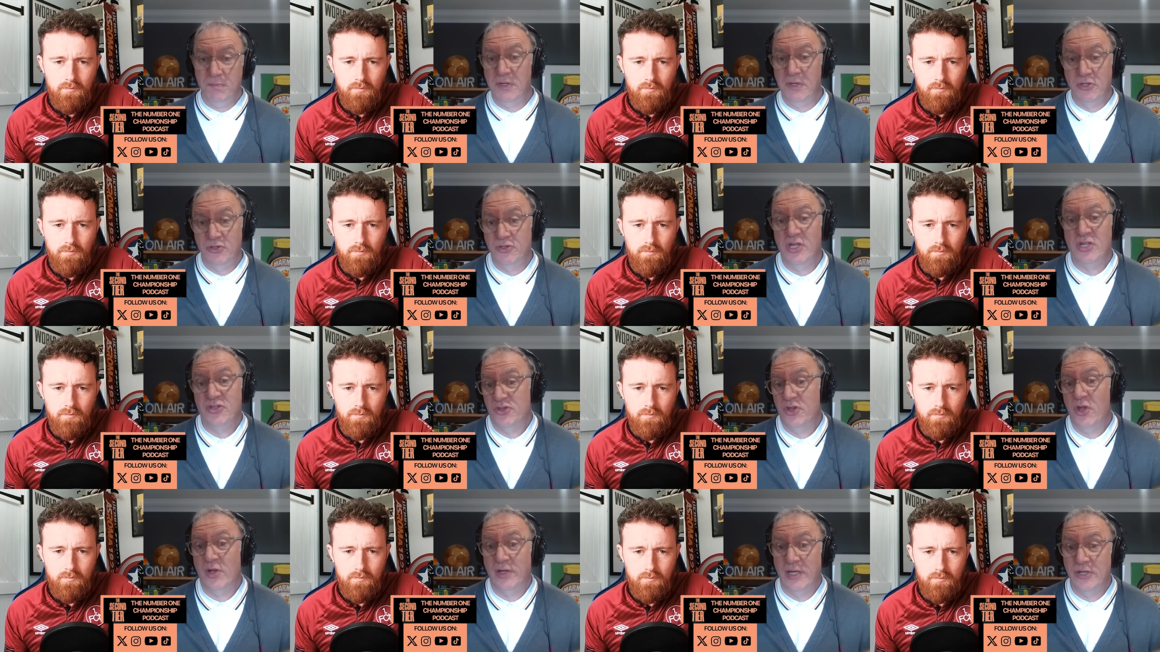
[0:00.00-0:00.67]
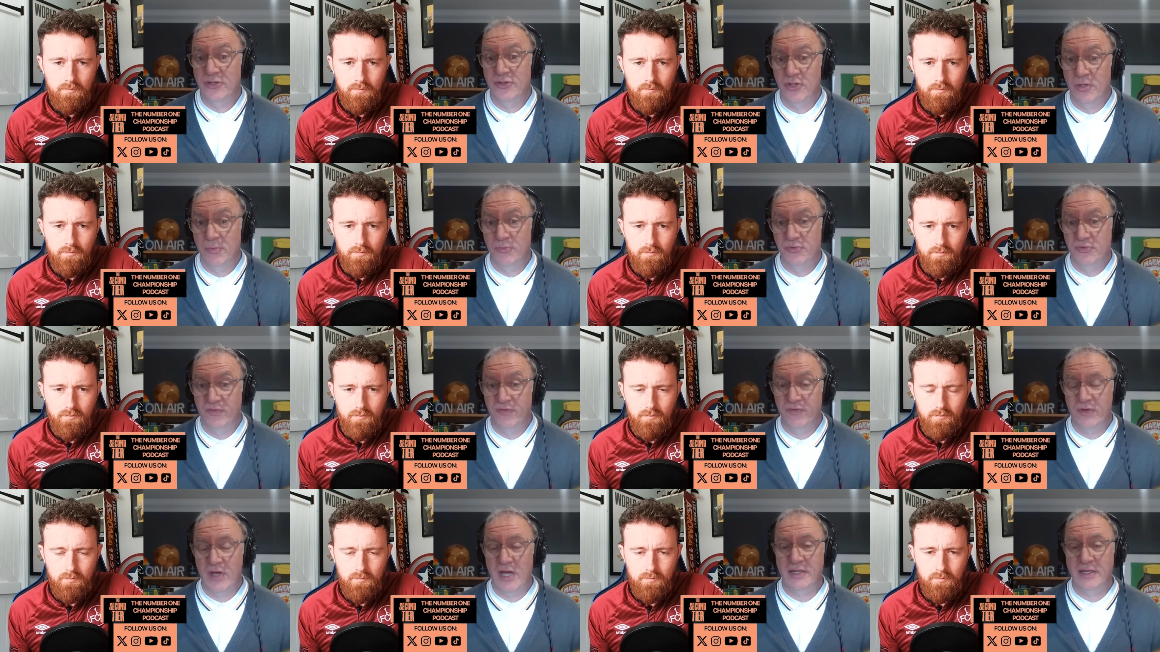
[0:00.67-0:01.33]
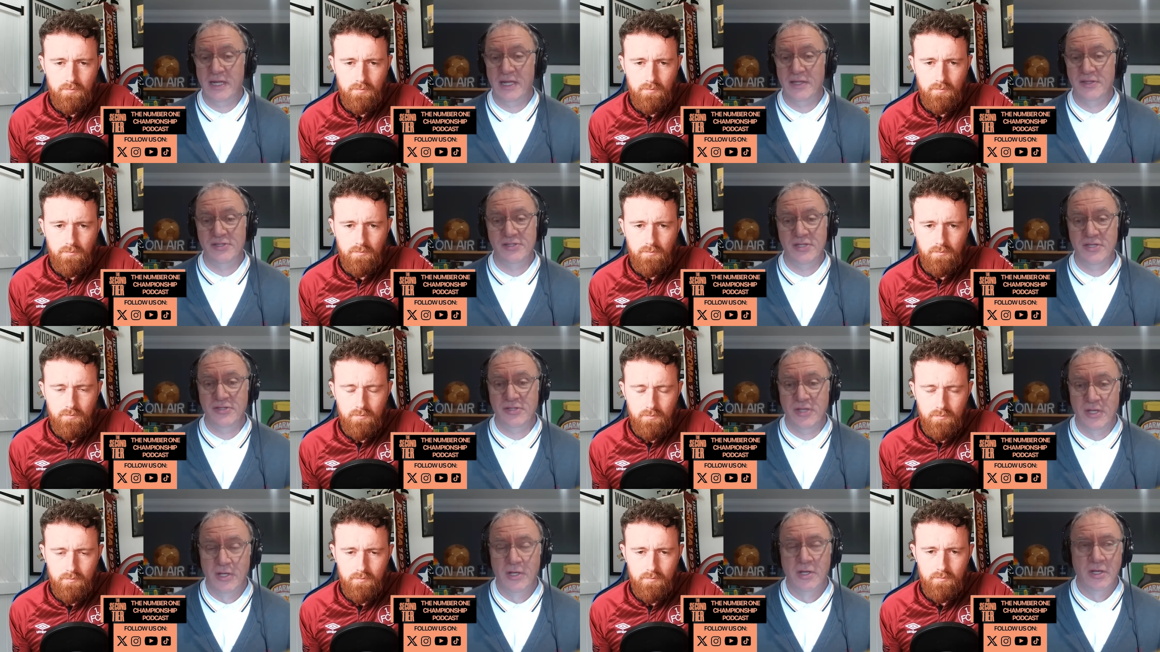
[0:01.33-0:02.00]
Speaker 1: in, certainly in terms of finances.
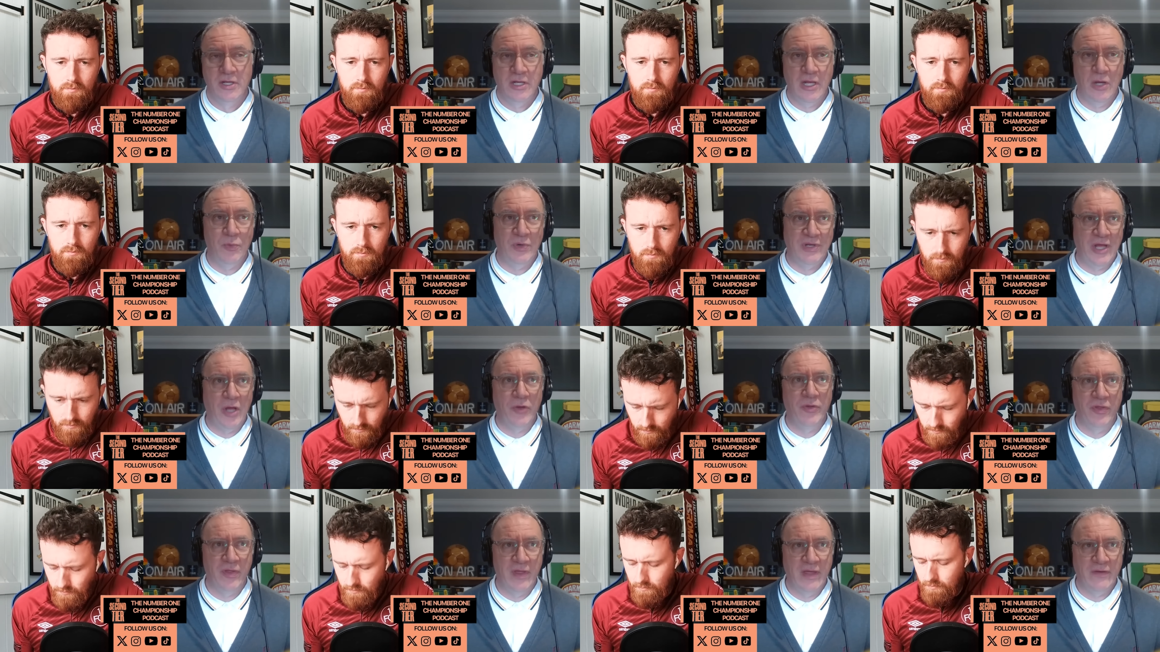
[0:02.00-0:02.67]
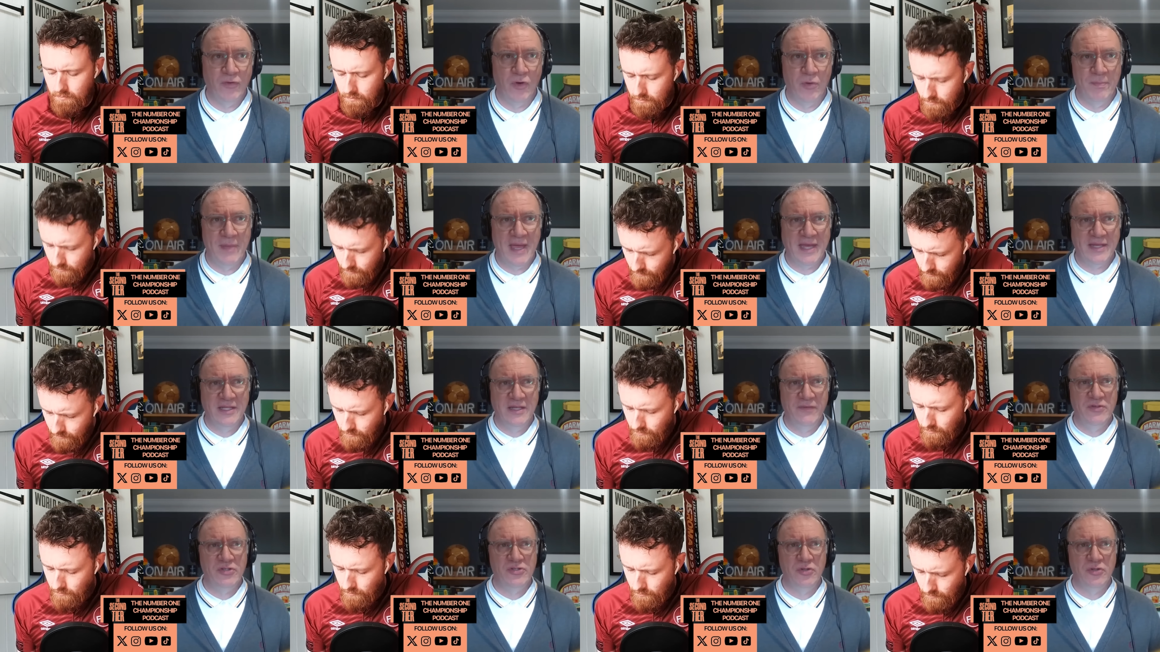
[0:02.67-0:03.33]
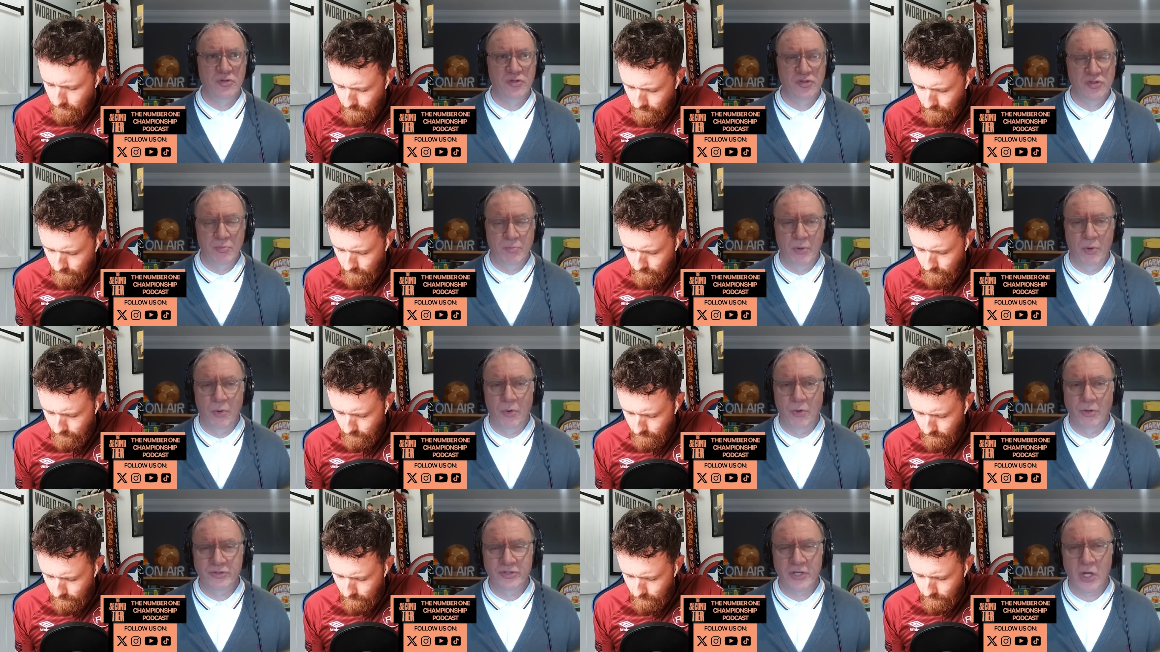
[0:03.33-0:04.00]
Yeah, we know that mm. they've got magnificent
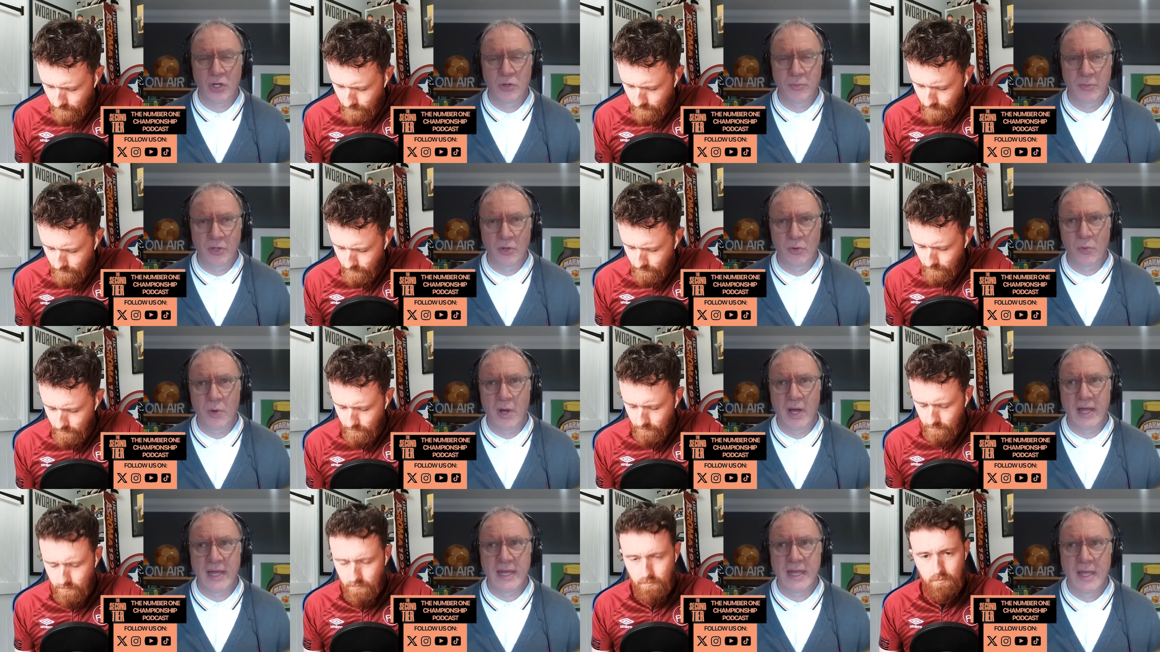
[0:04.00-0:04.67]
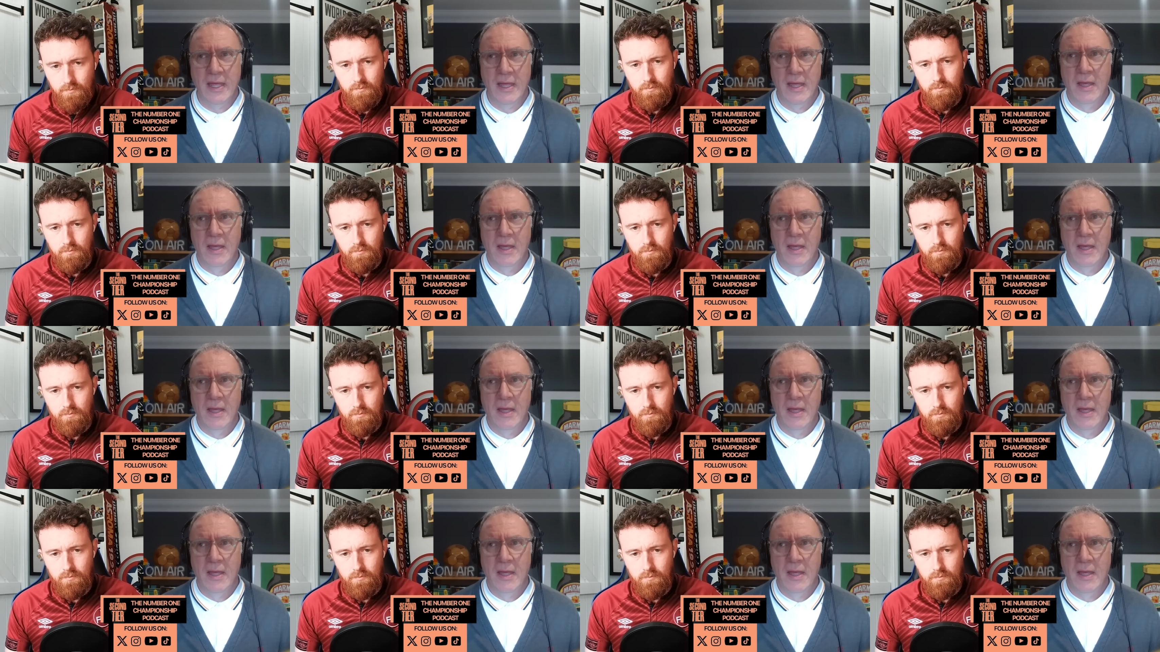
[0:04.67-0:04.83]
support home and away,